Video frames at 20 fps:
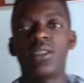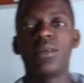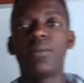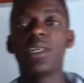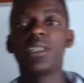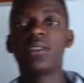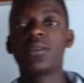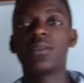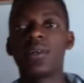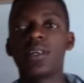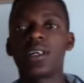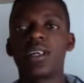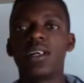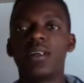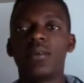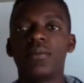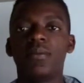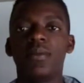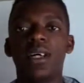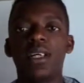Most
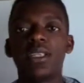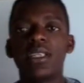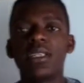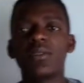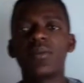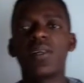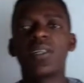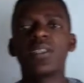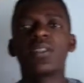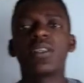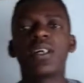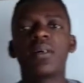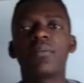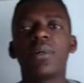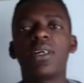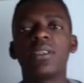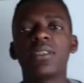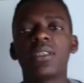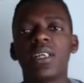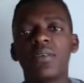welcome. I just want to talk
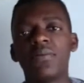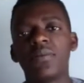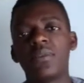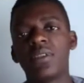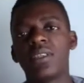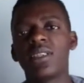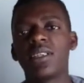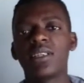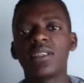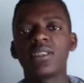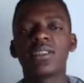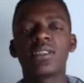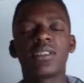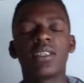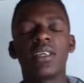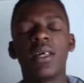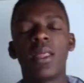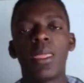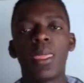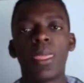about some few things,
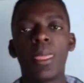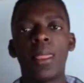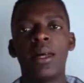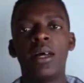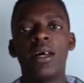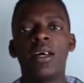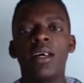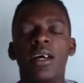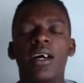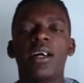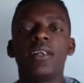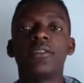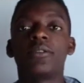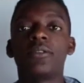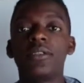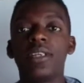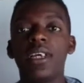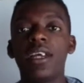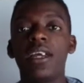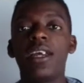and
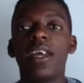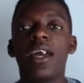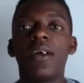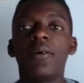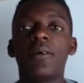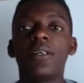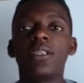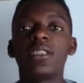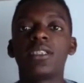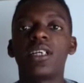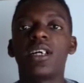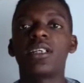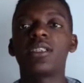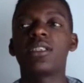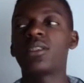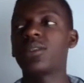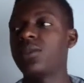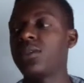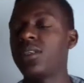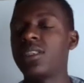today I want
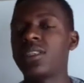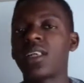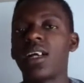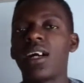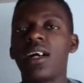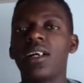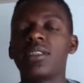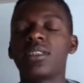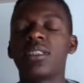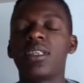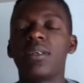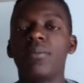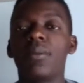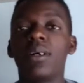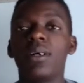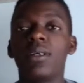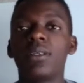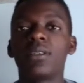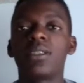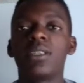us to discuss
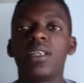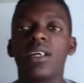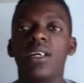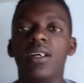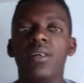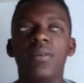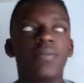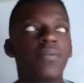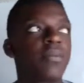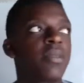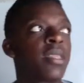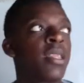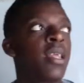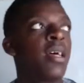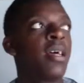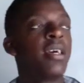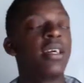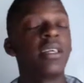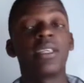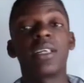about
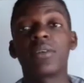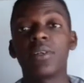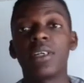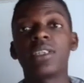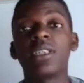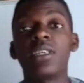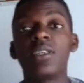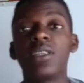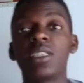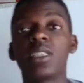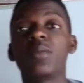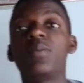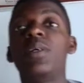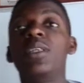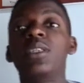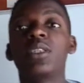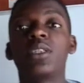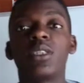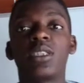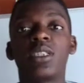the greater
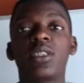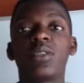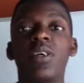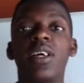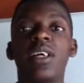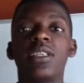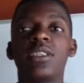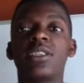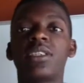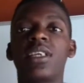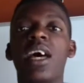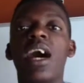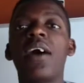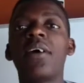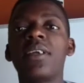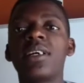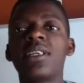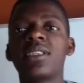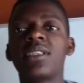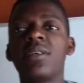response to stress.
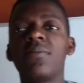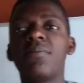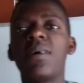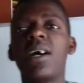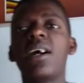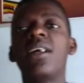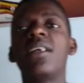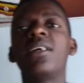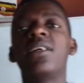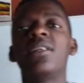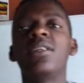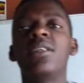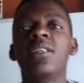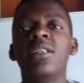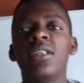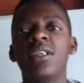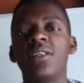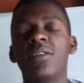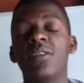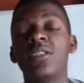How does the body
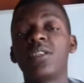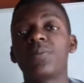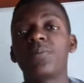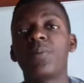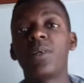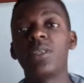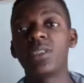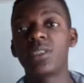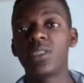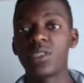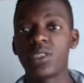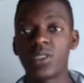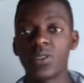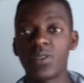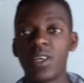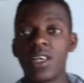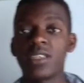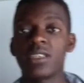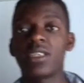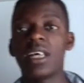respond to
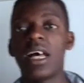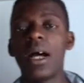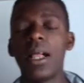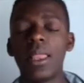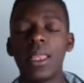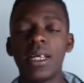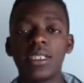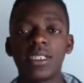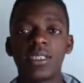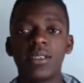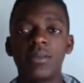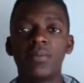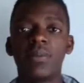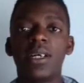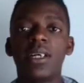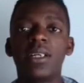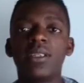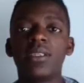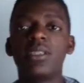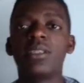stress? How does the
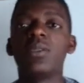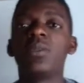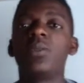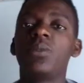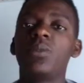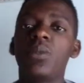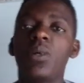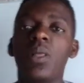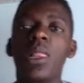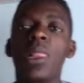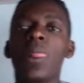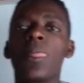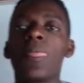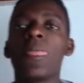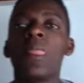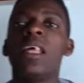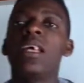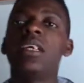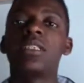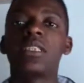body do
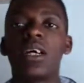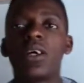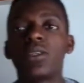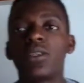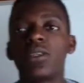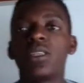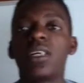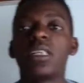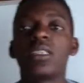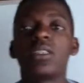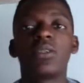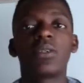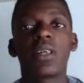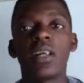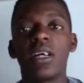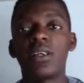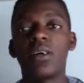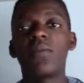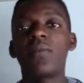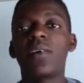it out that you
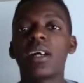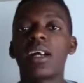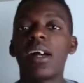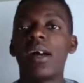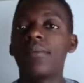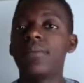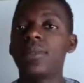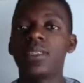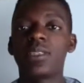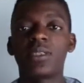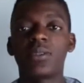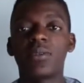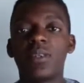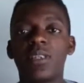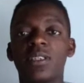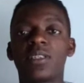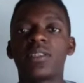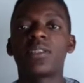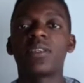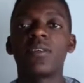can overcome the
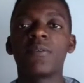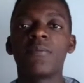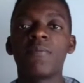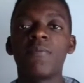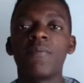stress?